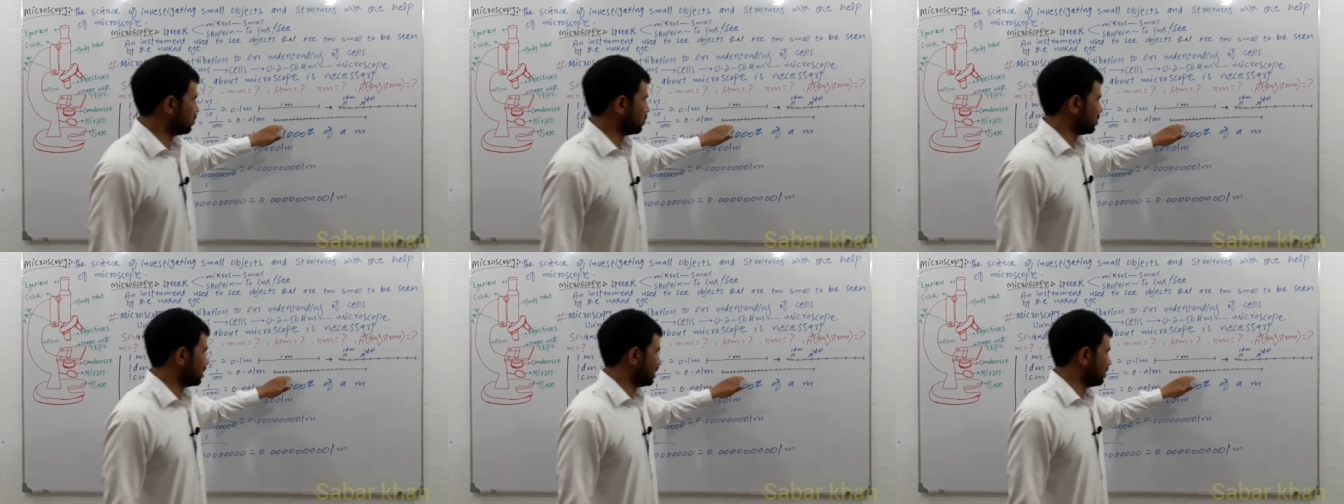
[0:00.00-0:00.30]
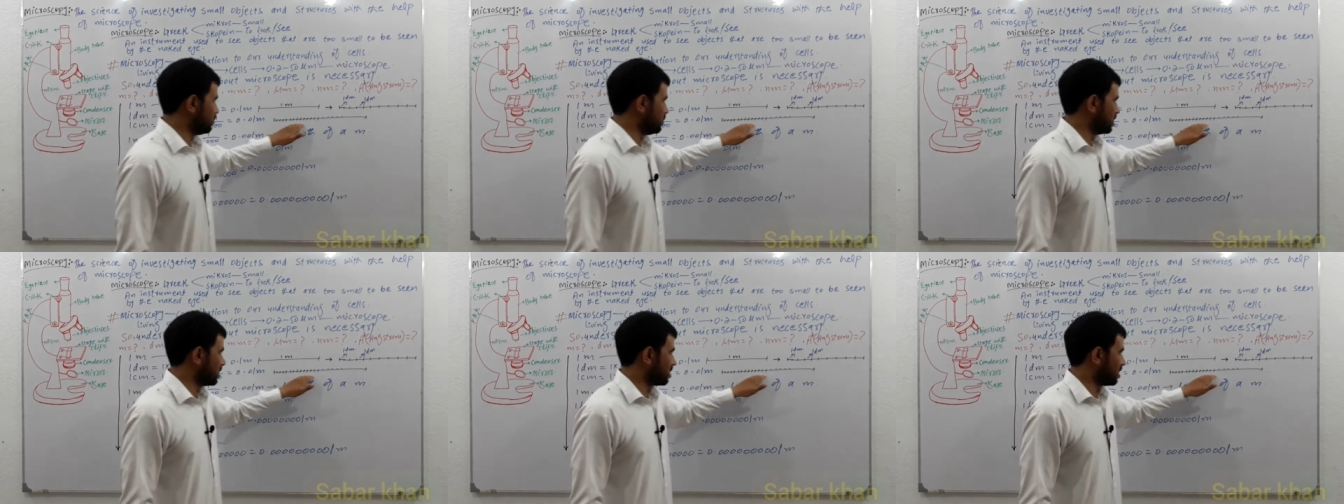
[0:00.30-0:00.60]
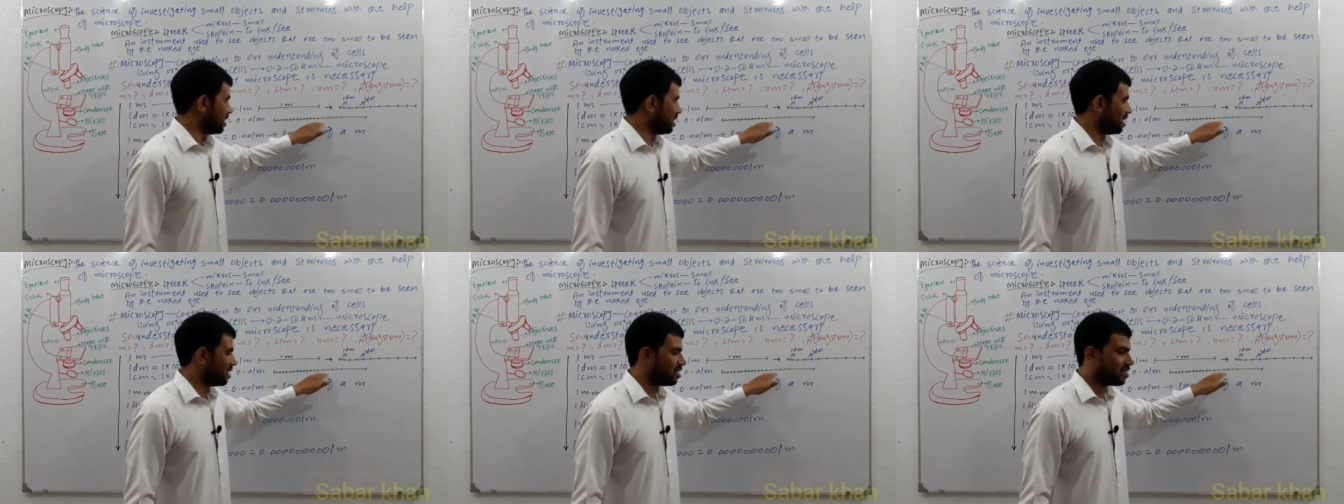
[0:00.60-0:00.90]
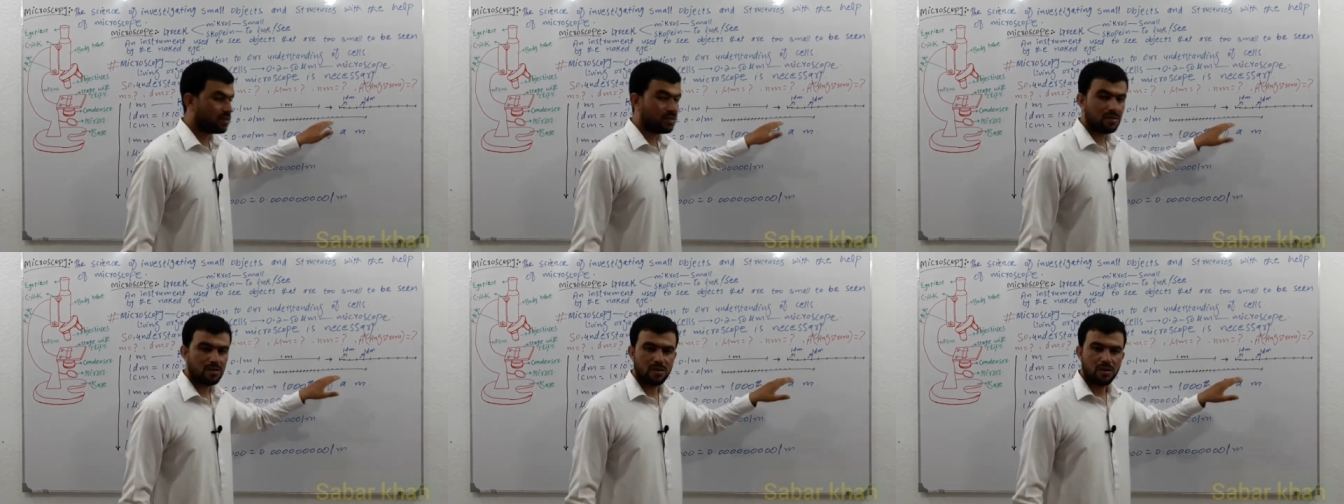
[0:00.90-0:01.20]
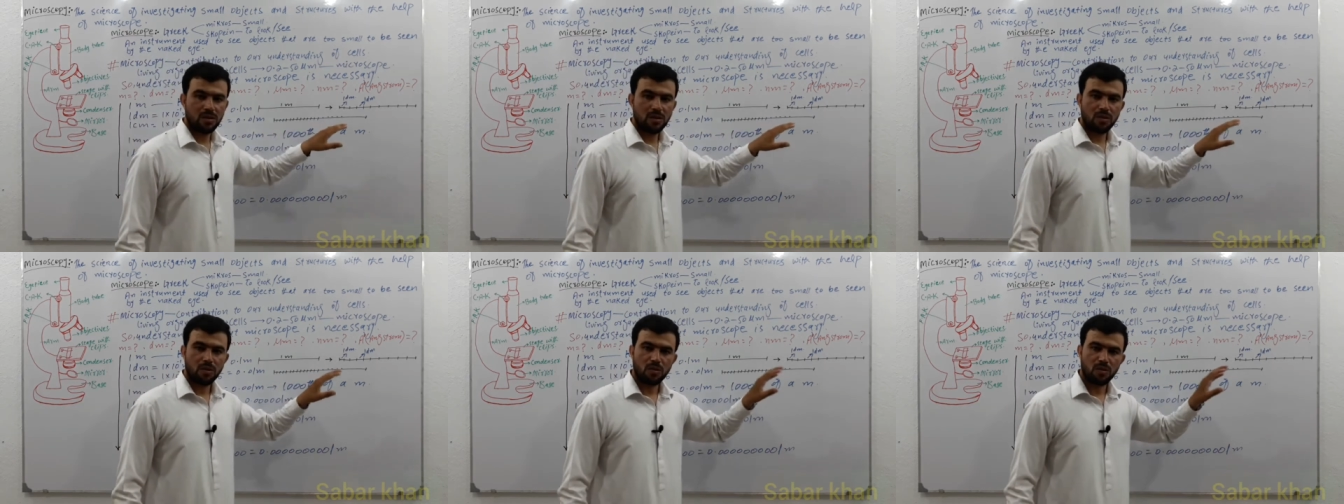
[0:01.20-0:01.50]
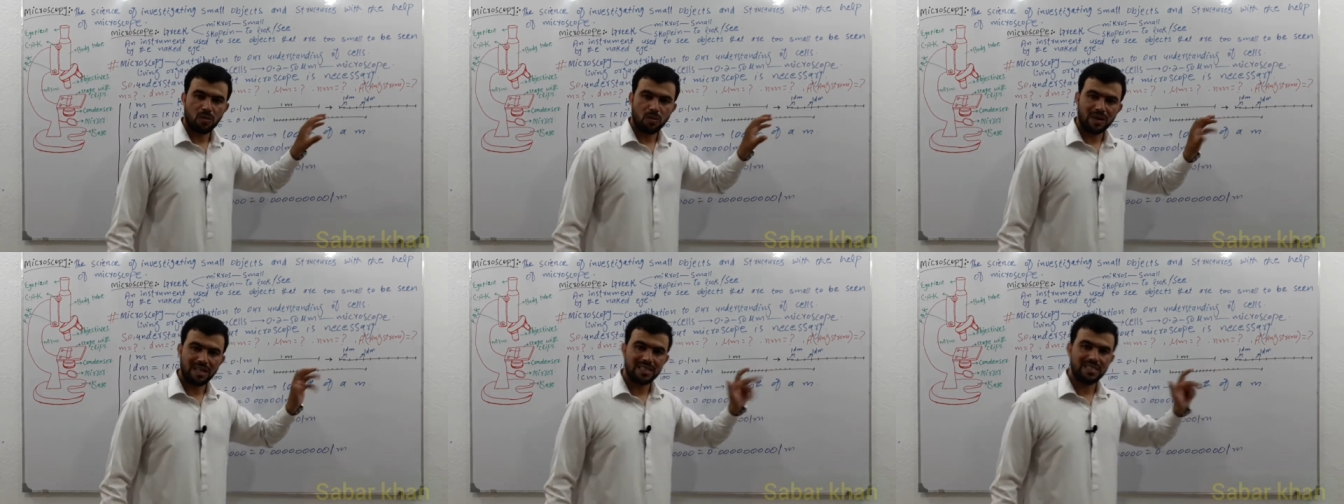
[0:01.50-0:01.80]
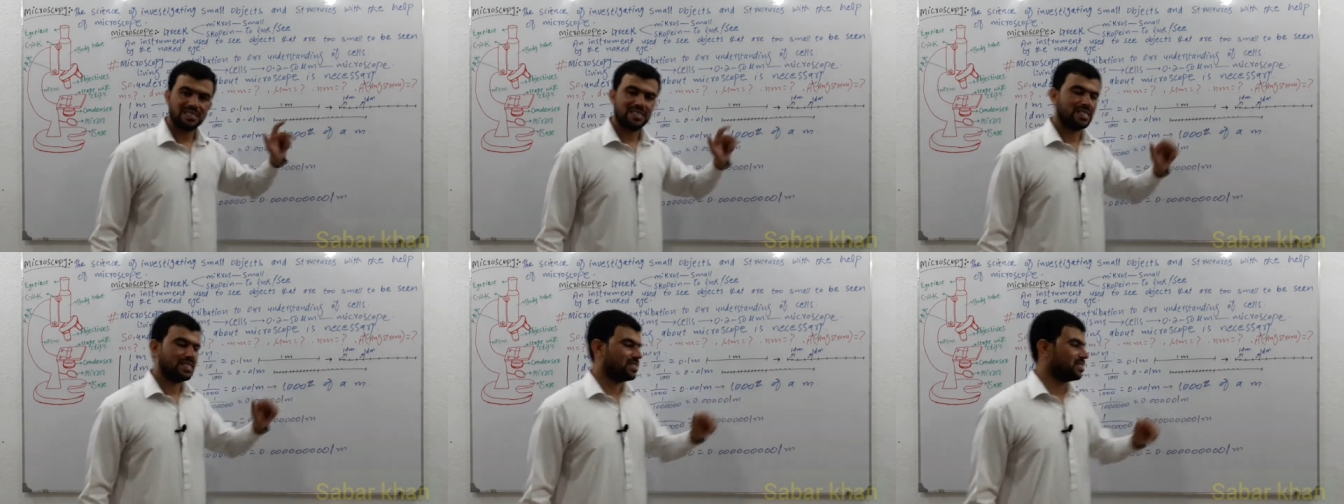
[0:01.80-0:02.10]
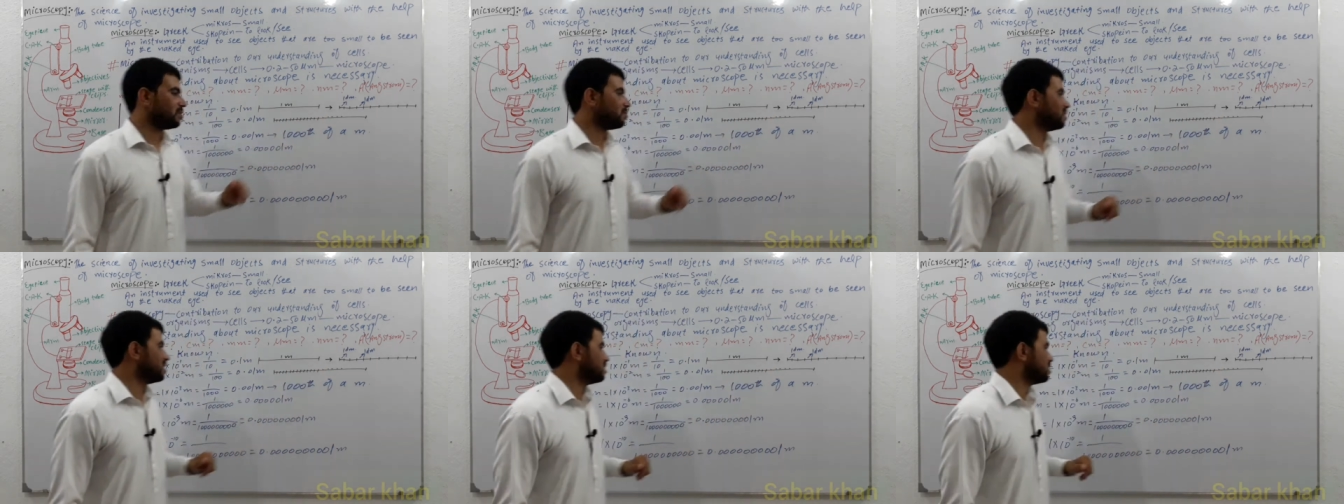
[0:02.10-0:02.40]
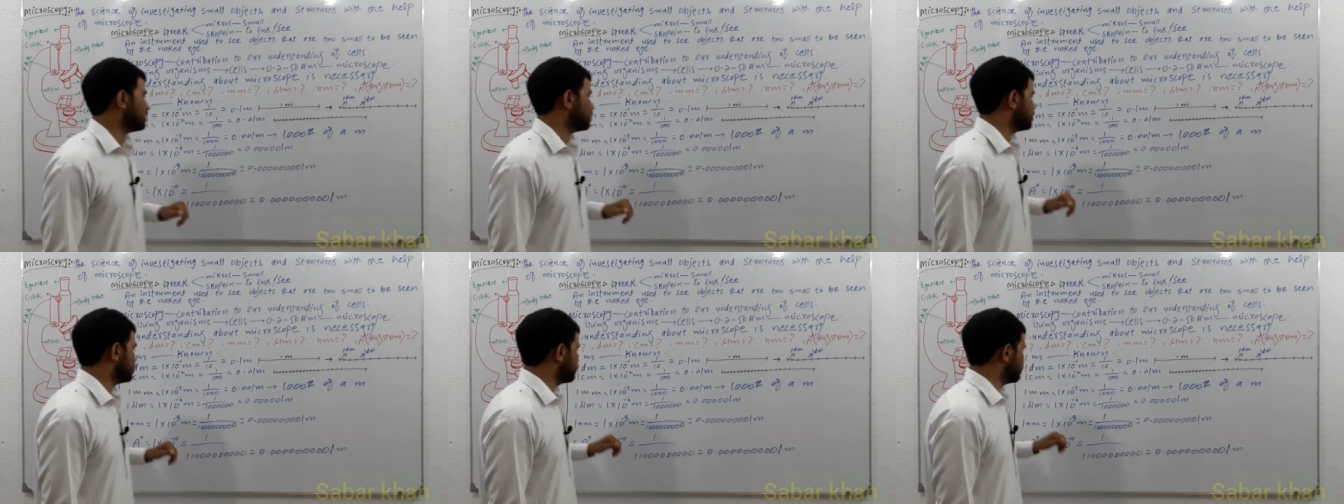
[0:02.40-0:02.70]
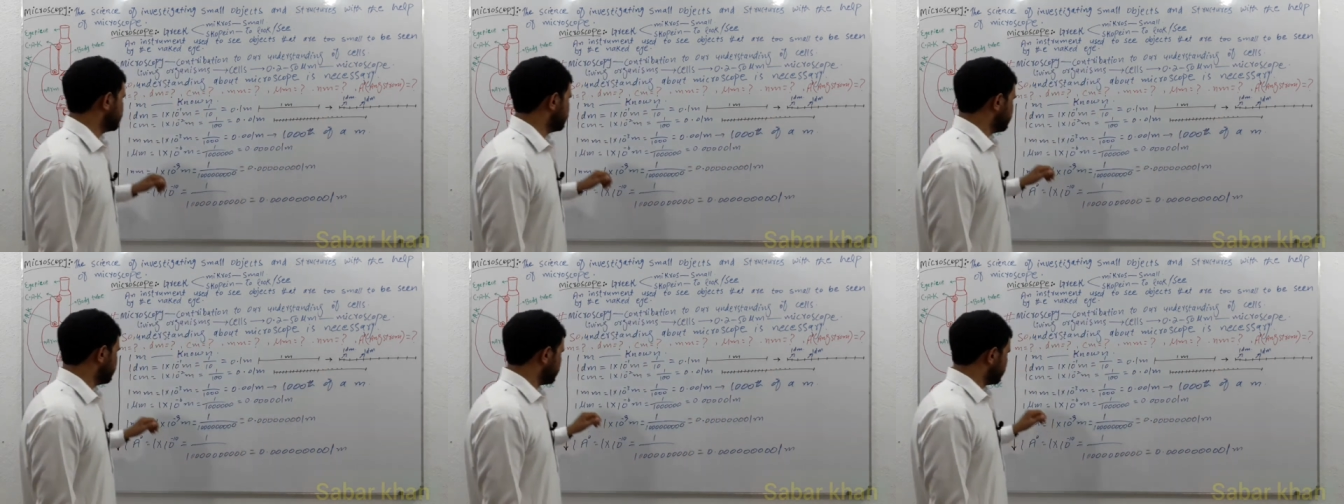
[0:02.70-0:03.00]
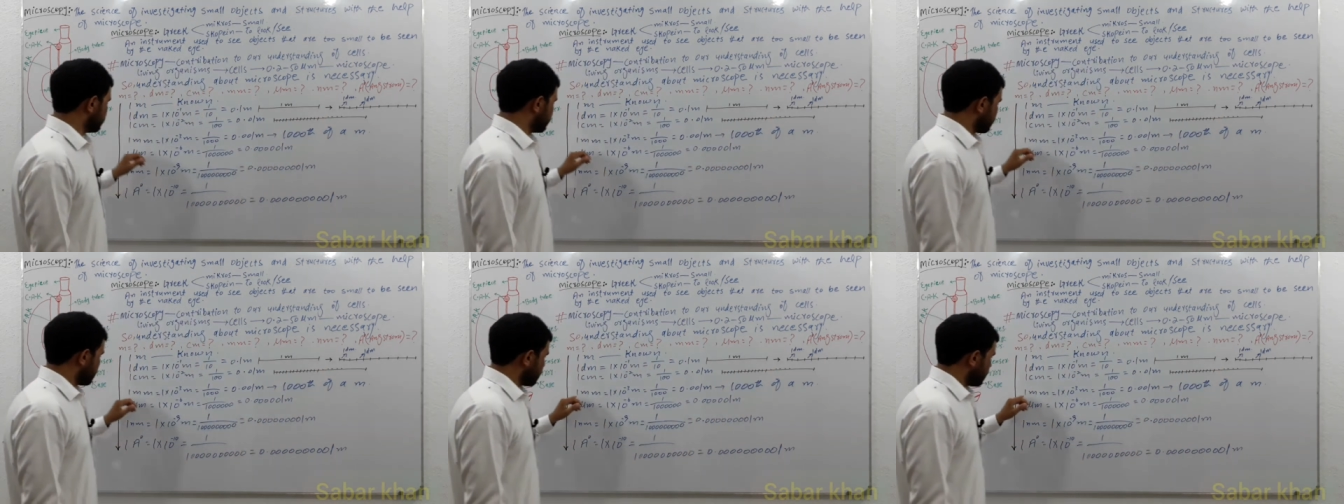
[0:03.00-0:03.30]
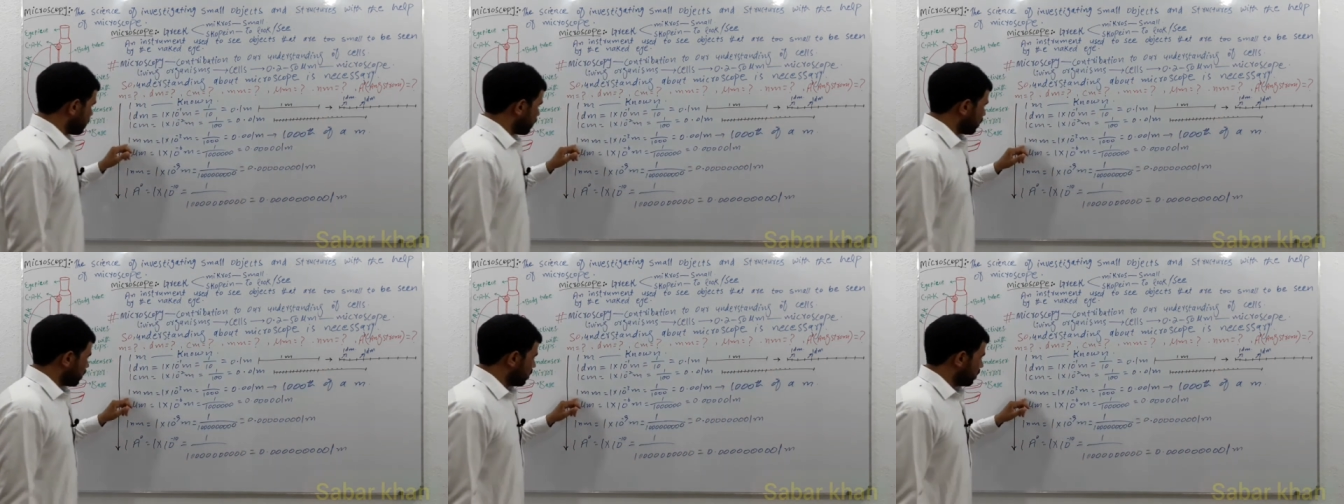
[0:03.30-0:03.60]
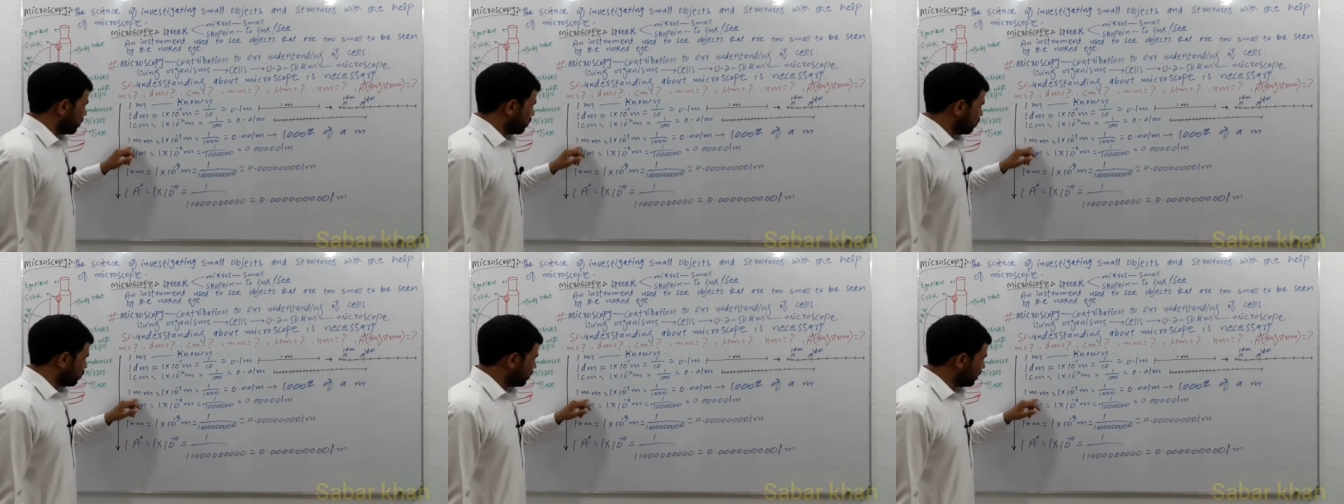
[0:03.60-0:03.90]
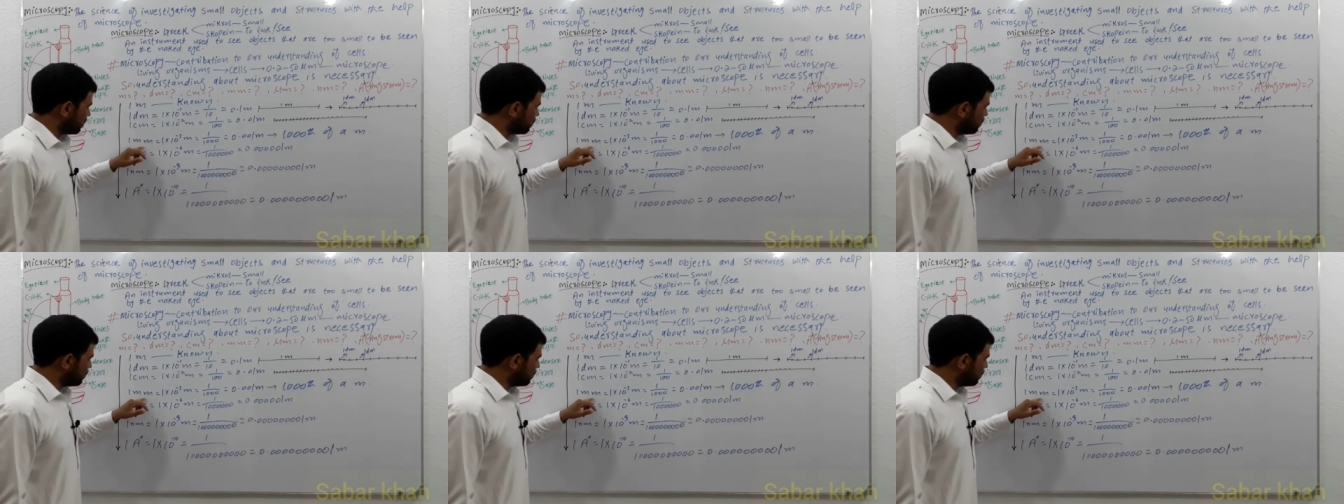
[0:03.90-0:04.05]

will be called 1 centimeter 1